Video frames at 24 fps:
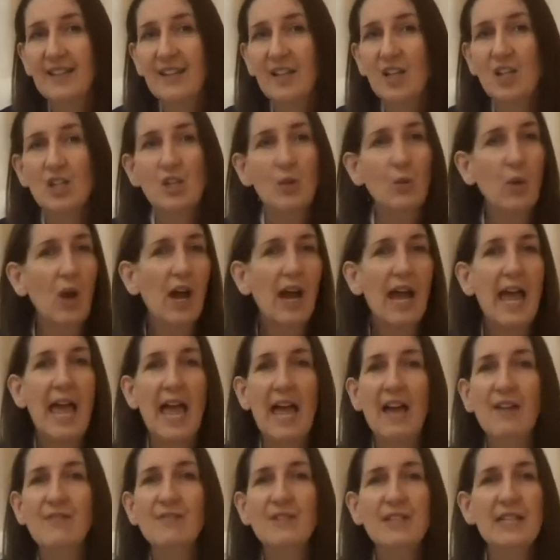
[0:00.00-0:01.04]
to our
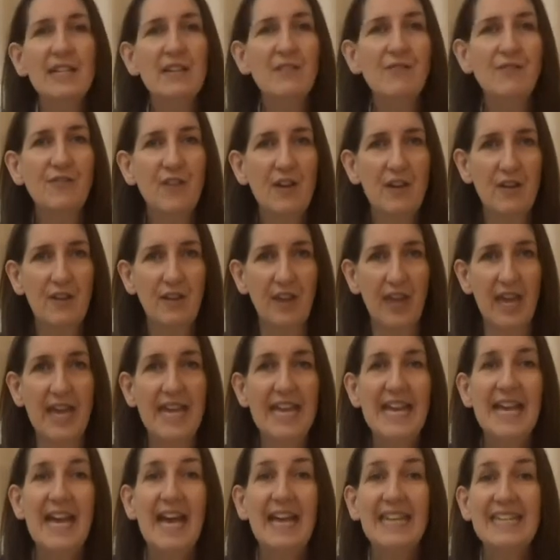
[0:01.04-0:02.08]
heavenly Father
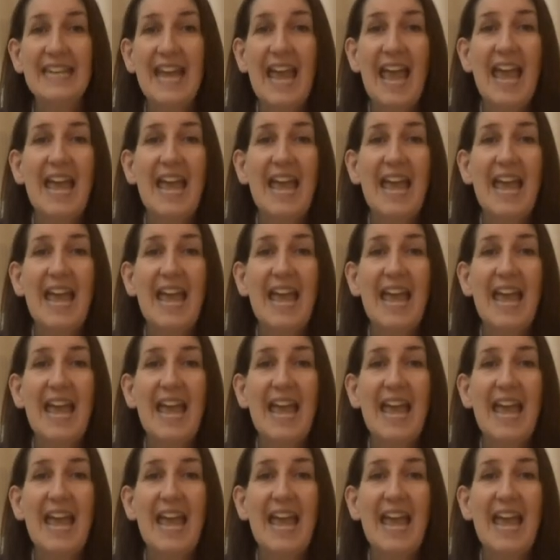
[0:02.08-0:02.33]
and